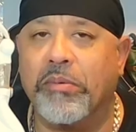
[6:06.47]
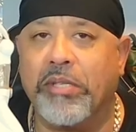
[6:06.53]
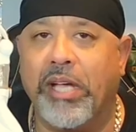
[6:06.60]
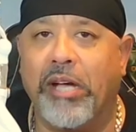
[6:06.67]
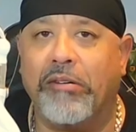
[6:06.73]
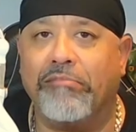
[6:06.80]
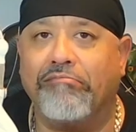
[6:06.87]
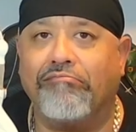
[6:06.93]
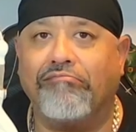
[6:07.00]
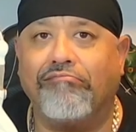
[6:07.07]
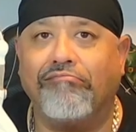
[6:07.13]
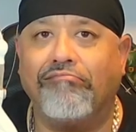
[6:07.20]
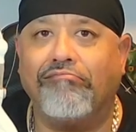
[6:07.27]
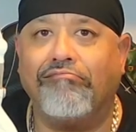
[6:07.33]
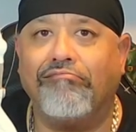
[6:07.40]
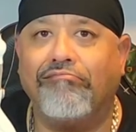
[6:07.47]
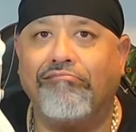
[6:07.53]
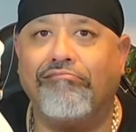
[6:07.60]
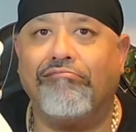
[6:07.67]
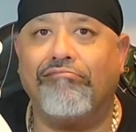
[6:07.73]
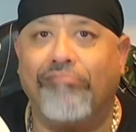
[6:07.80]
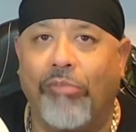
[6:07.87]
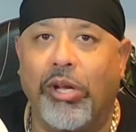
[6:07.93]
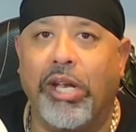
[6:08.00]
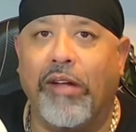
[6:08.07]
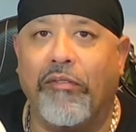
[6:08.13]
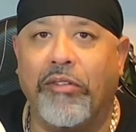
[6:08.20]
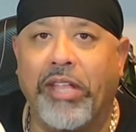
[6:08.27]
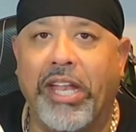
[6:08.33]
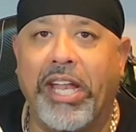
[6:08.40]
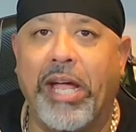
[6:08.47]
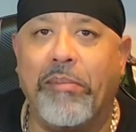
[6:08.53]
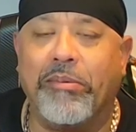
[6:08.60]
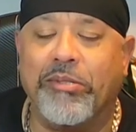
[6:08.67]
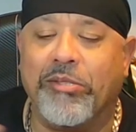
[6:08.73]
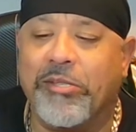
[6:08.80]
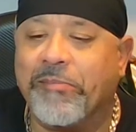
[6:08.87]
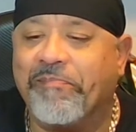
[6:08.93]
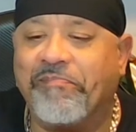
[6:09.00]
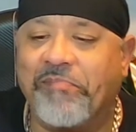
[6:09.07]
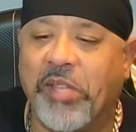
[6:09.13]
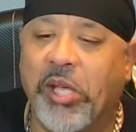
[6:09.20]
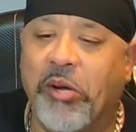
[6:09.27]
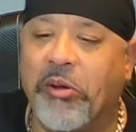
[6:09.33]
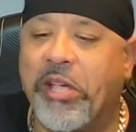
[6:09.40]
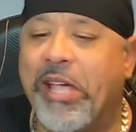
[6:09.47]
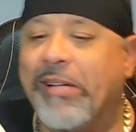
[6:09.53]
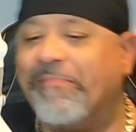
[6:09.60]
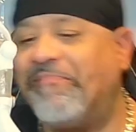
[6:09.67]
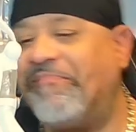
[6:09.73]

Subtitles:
out, whenever that happens. Okay,